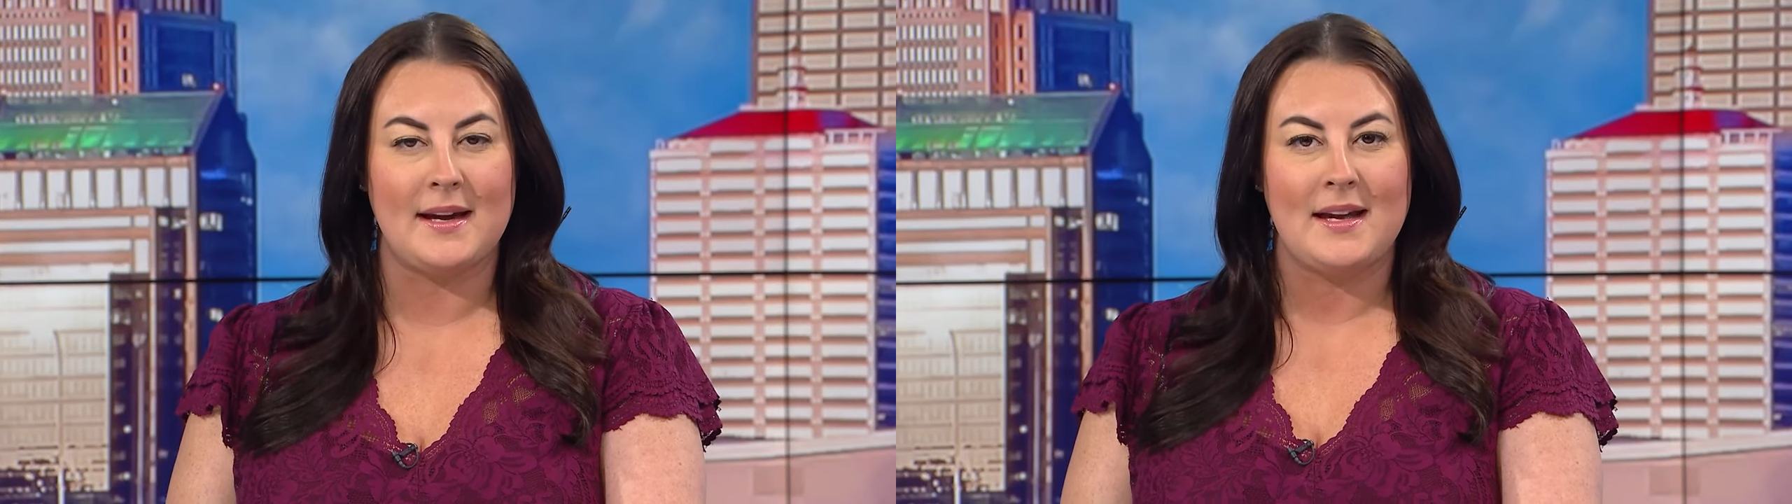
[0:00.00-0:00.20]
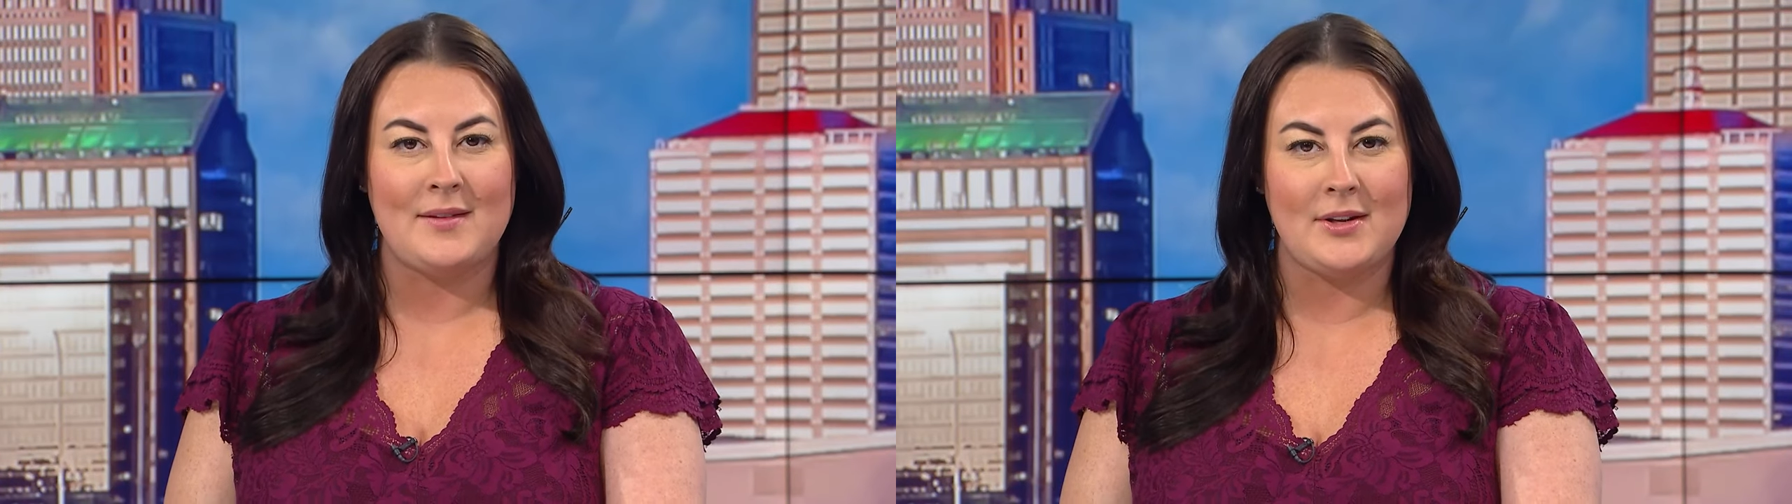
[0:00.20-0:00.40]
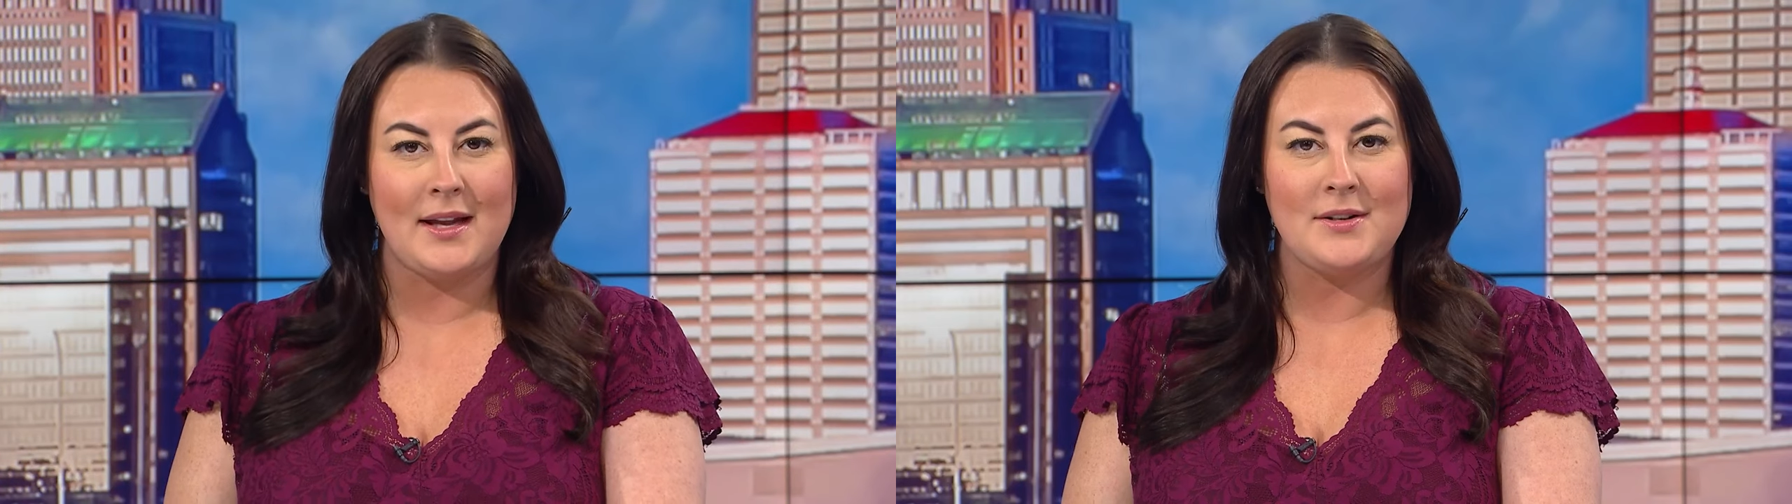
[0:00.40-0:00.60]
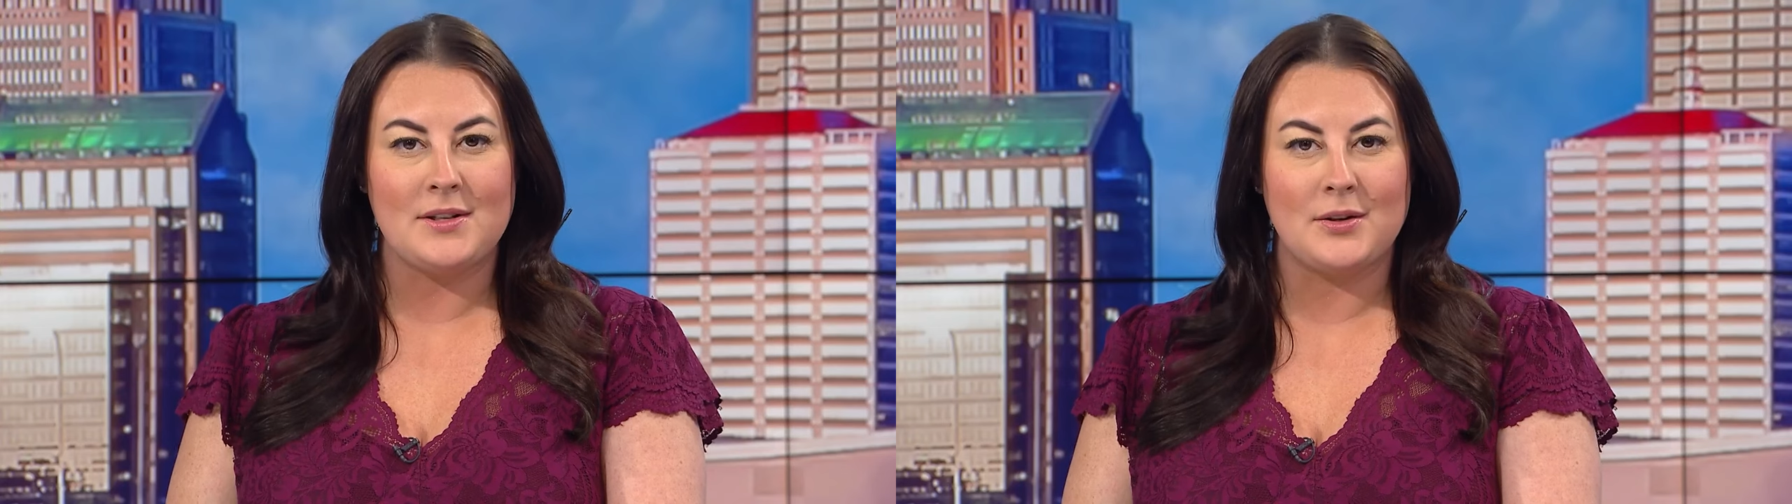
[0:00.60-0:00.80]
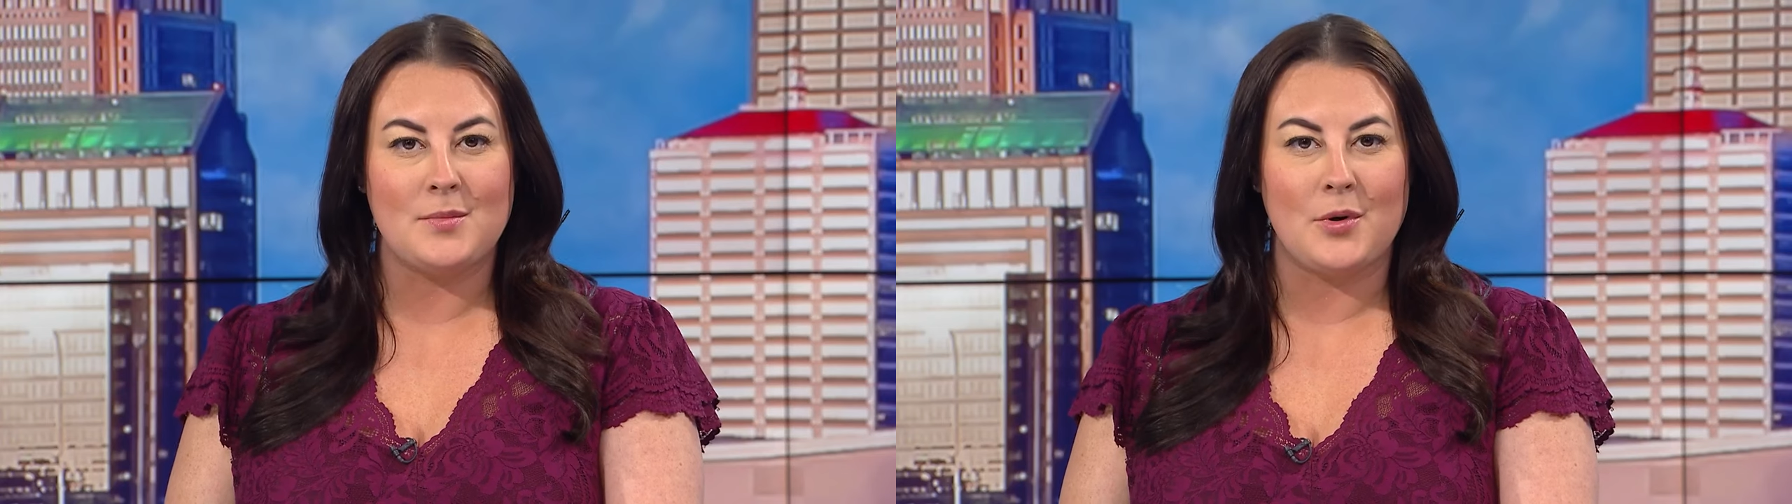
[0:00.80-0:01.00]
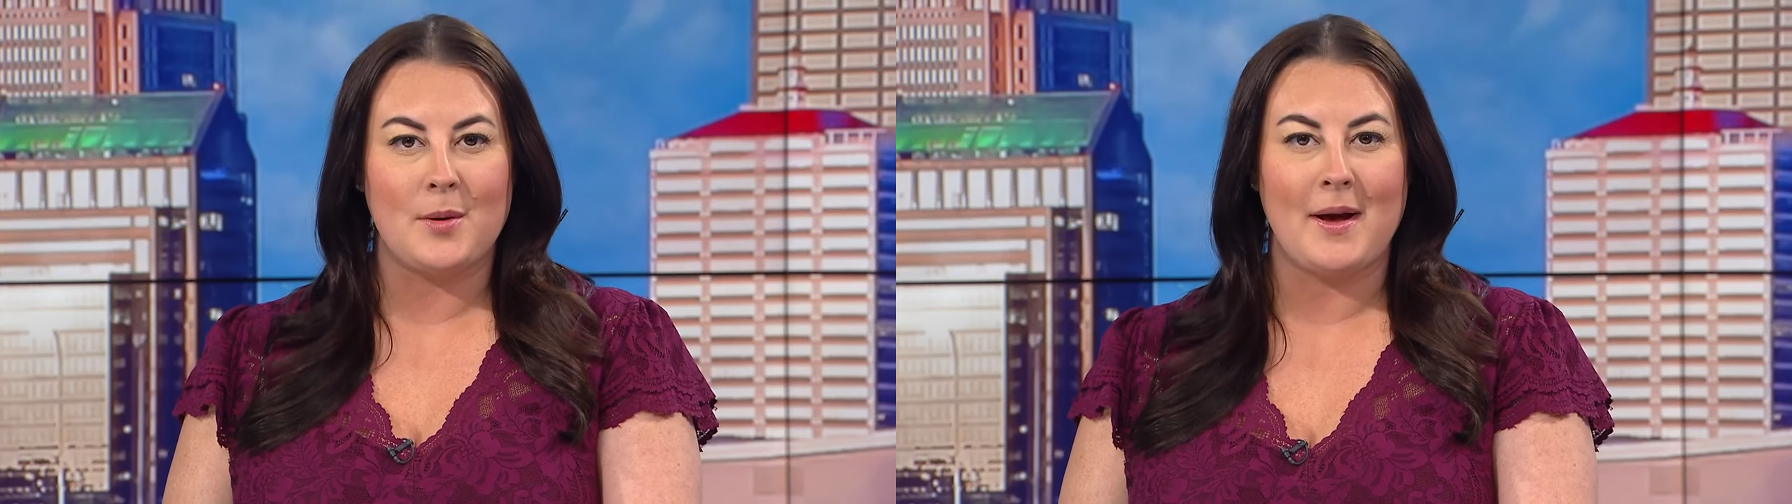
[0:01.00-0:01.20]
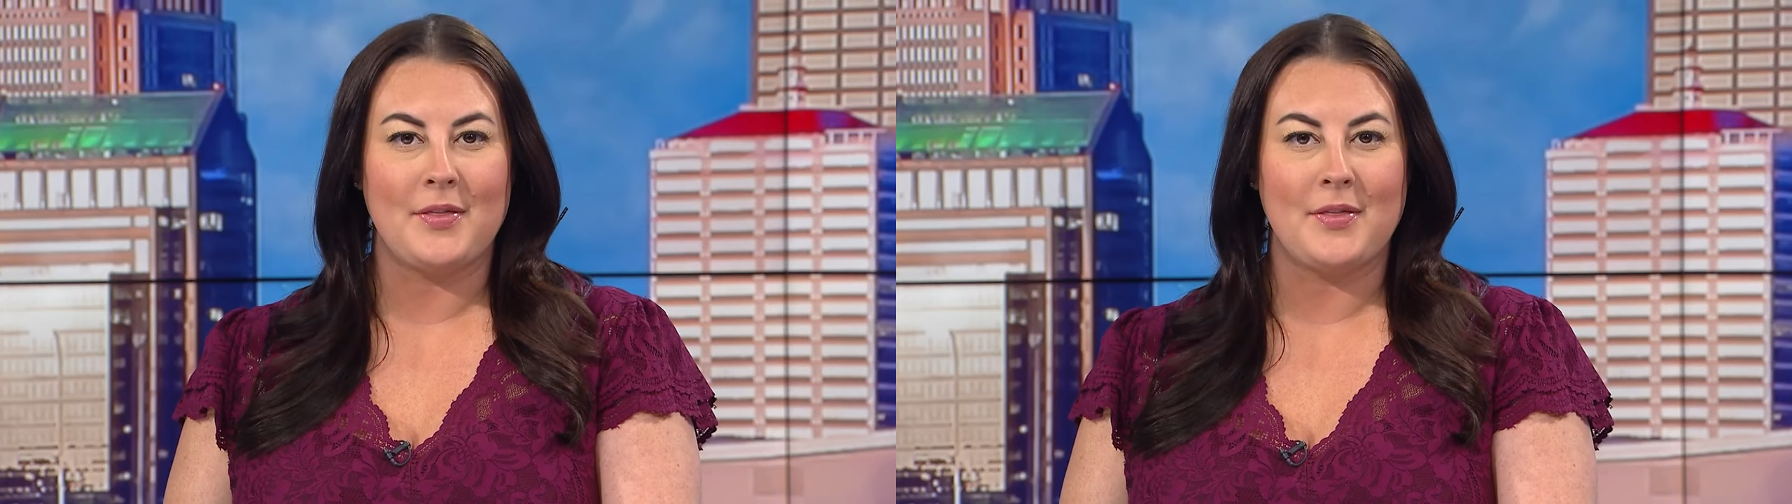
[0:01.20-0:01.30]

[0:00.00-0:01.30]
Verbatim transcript: If you'd like to learn more about